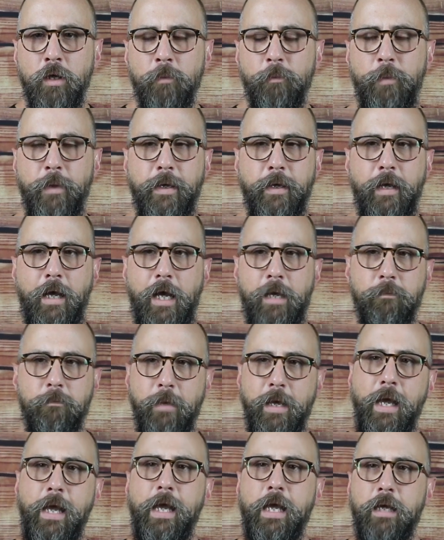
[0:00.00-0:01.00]
but I
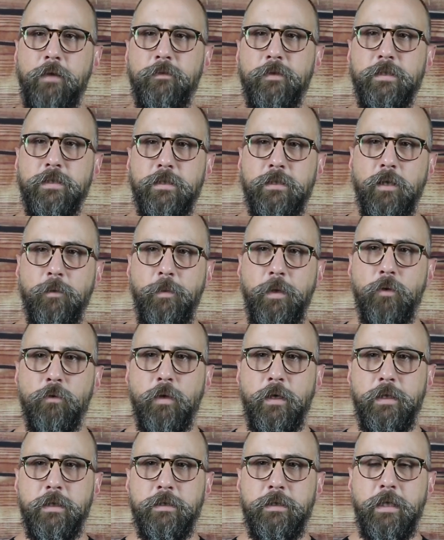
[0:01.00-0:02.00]
may even still be
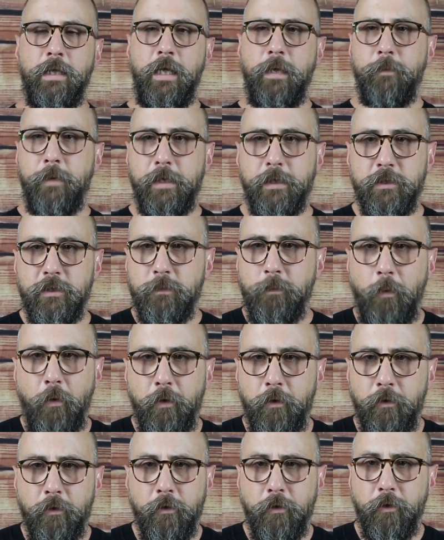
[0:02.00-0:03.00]
running today because,
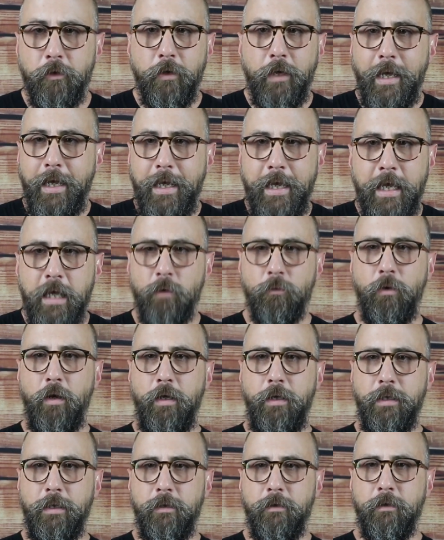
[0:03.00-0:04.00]
spoiler alert, I hate
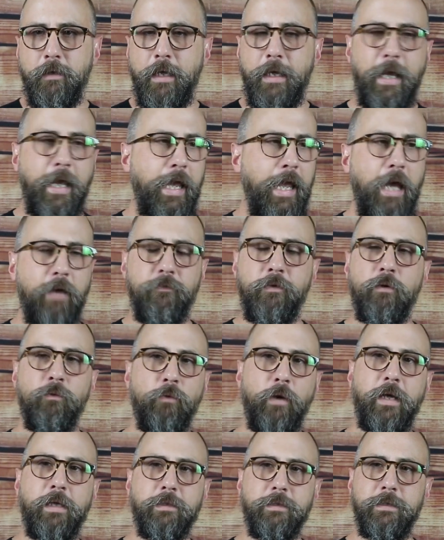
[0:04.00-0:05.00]
running, and I haven't
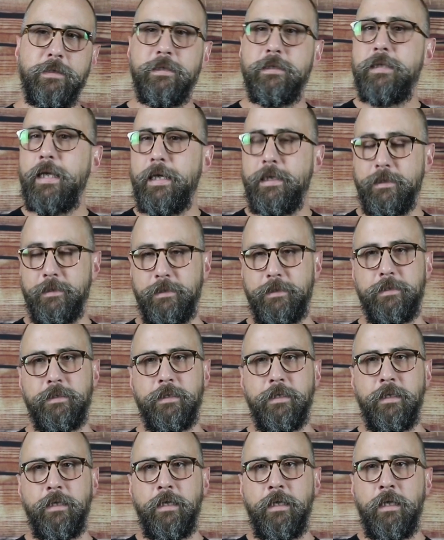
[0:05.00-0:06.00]
ran
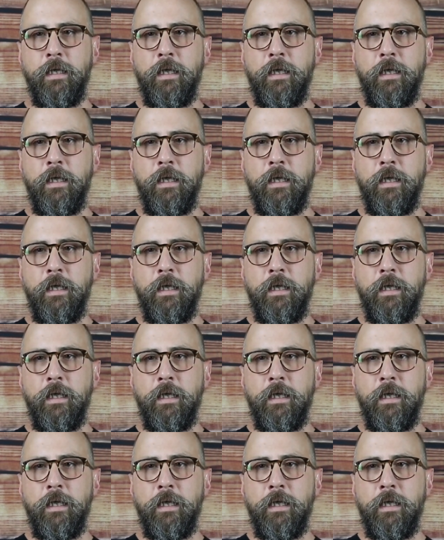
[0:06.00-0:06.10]
since.